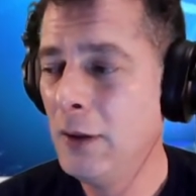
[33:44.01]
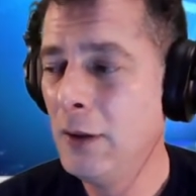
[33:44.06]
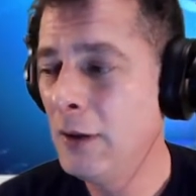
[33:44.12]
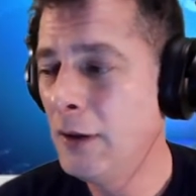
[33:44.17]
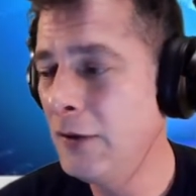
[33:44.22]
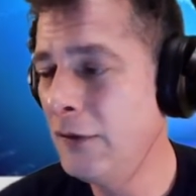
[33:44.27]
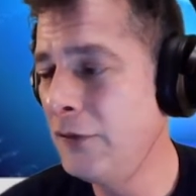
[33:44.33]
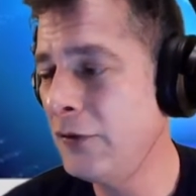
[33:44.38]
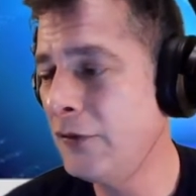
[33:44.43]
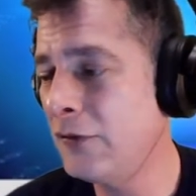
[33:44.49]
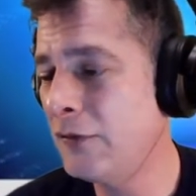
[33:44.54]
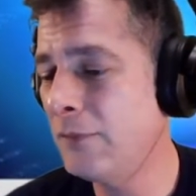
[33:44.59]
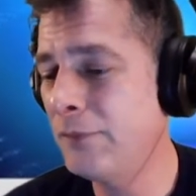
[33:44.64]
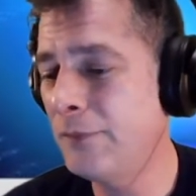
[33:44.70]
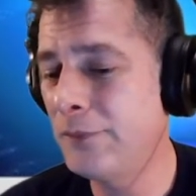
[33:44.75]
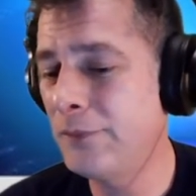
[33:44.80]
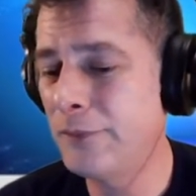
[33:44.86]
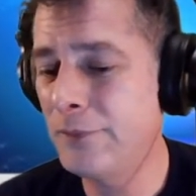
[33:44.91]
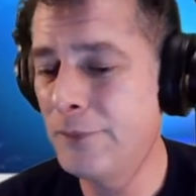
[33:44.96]
Because there's
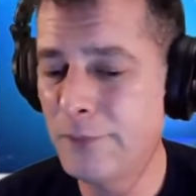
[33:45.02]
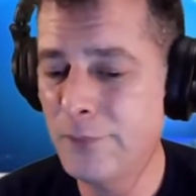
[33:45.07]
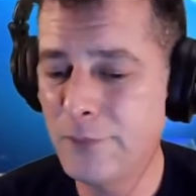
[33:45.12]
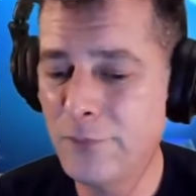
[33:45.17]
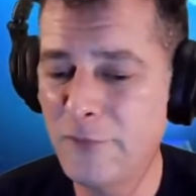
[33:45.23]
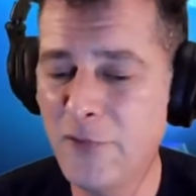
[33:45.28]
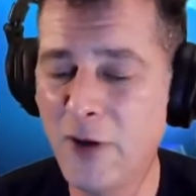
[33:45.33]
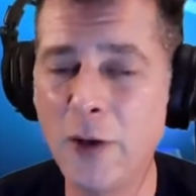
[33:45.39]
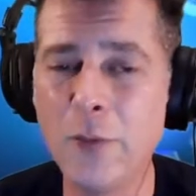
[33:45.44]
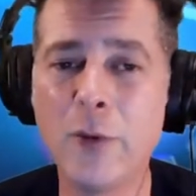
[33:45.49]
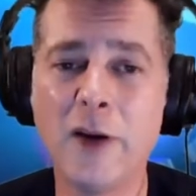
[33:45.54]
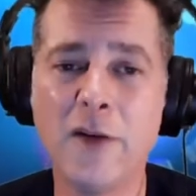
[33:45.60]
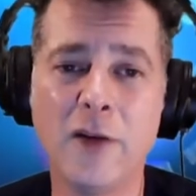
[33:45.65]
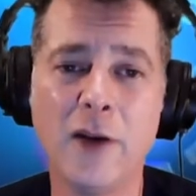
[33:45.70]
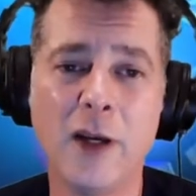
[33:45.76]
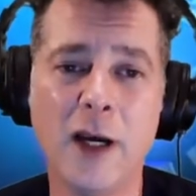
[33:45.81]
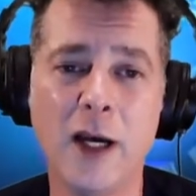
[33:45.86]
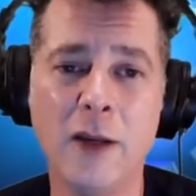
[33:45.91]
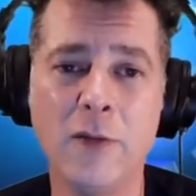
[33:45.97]

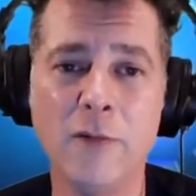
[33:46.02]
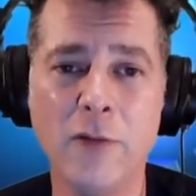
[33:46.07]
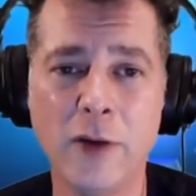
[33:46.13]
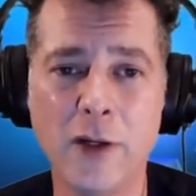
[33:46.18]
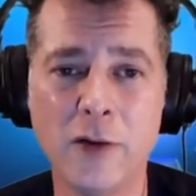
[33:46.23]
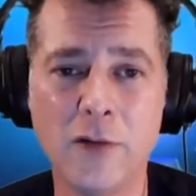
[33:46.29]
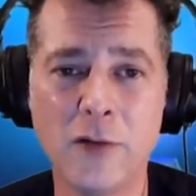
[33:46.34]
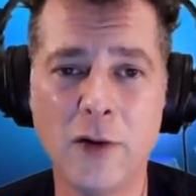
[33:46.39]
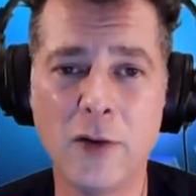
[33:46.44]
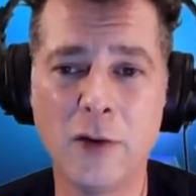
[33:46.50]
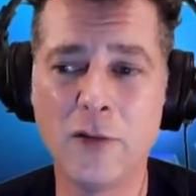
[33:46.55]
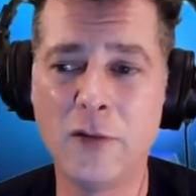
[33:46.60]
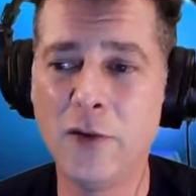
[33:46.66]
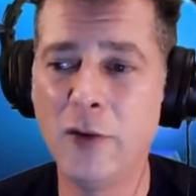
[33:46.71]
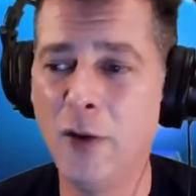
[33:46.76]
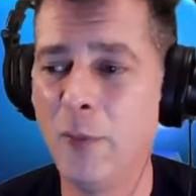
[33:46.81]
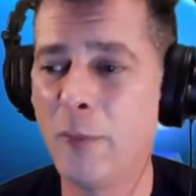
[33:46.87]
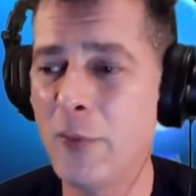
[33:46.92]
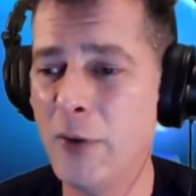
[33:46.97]
fundraising conflicts that are
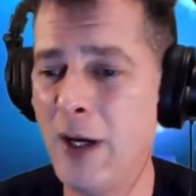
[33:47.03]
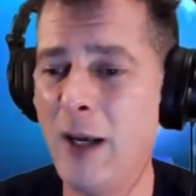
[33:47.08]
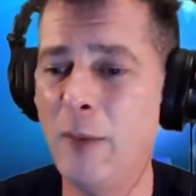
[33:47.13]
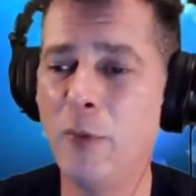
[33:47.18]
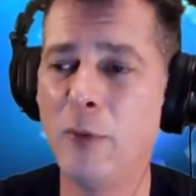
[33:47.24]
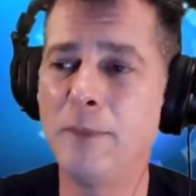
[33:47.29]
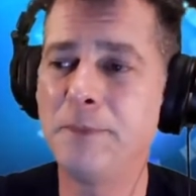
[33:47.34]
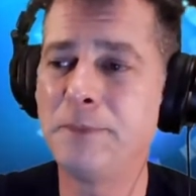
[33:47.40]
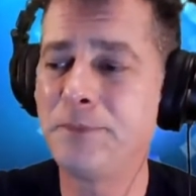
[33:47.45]
still a problem.